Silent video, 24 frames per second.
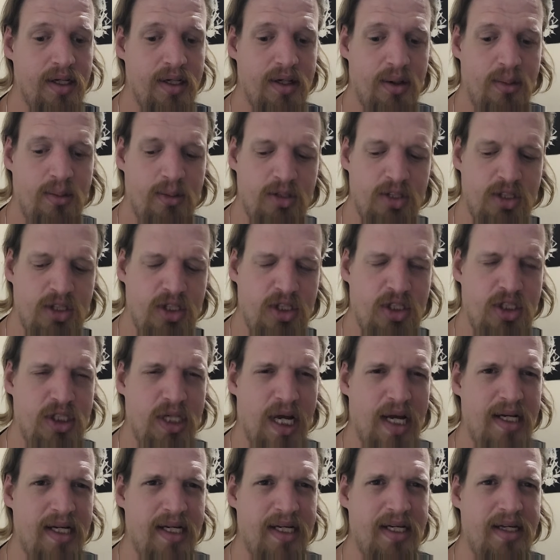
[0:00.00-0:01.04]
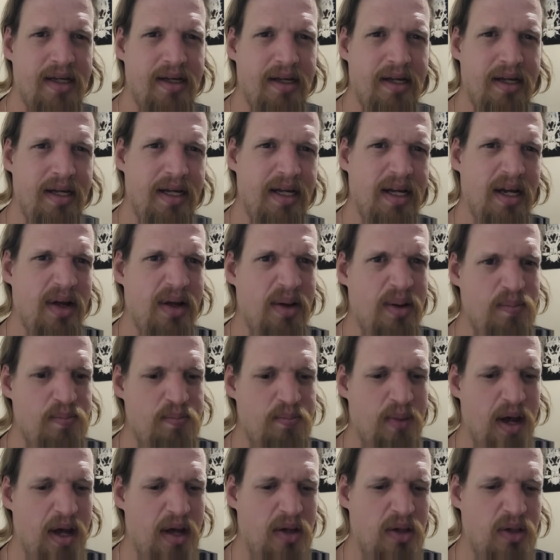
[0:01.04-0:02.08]
almost djenty
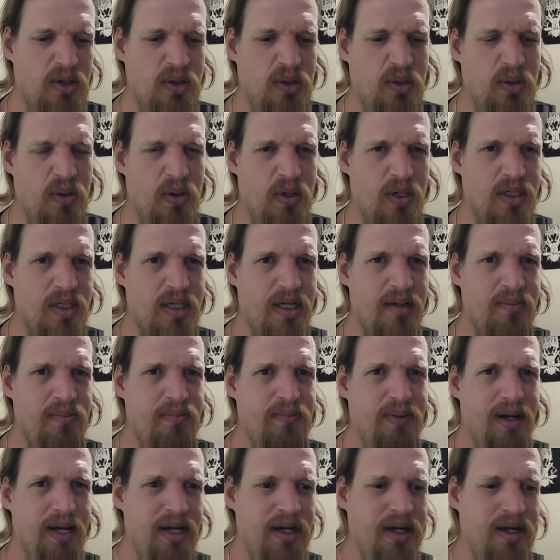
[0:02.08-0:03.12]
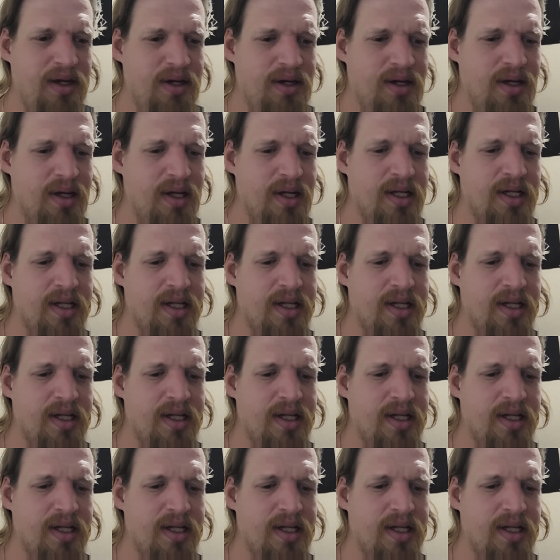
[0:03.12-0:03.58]
metalcore type band.